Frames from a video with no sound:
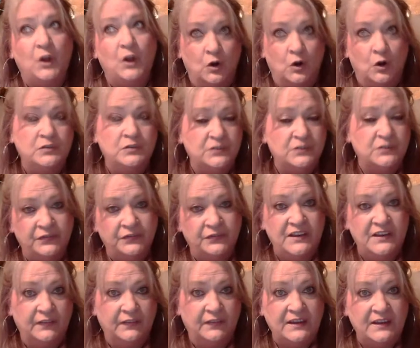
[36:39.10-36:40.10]
hurts your
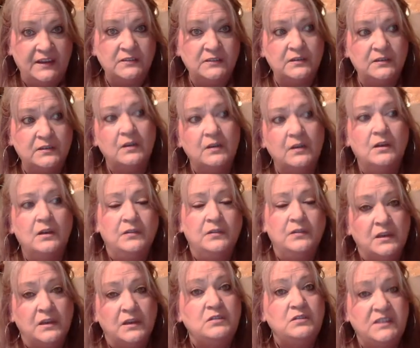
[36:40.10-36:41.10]
feelings,
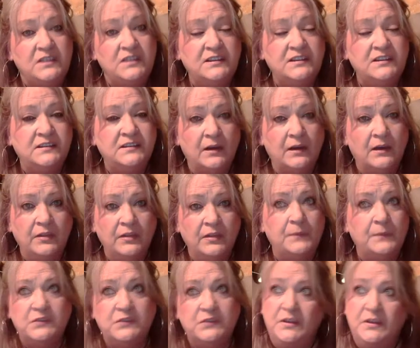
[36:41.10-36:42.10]
then you need to tell
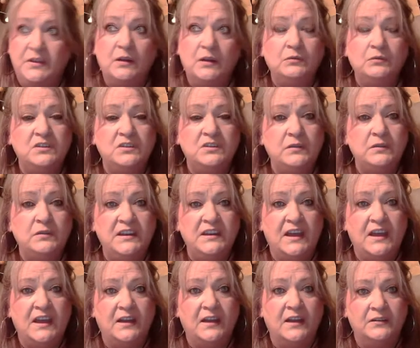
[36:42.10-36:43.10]
them so they don't do it
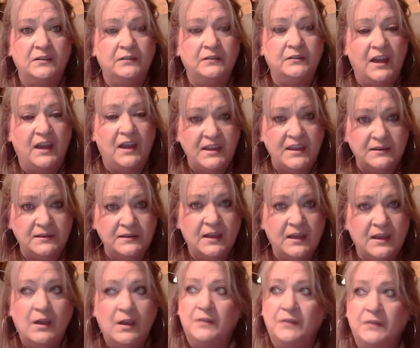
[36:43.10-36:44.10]
again, right?
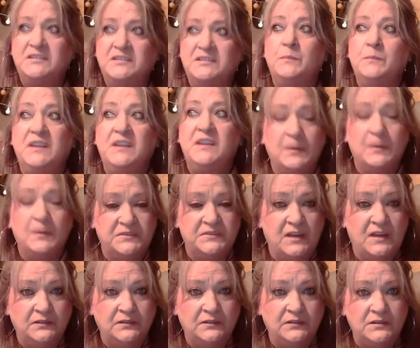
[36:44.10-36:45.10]
If somebody
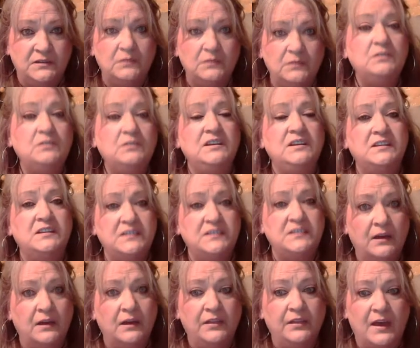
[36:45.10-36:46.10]
upsets you, you need to
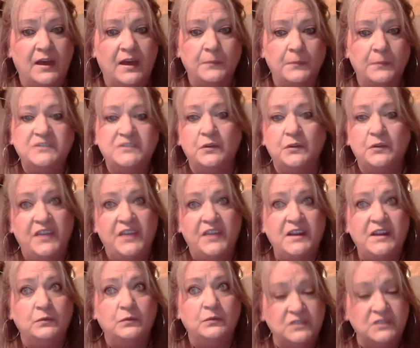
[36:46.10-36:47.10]
tell them so they
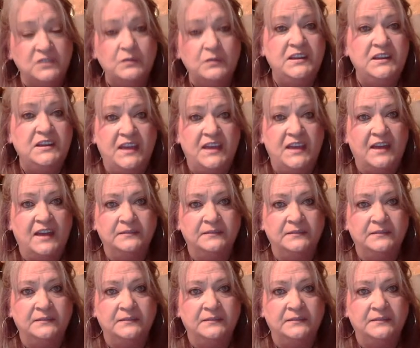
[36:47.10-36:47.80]
don't do it again,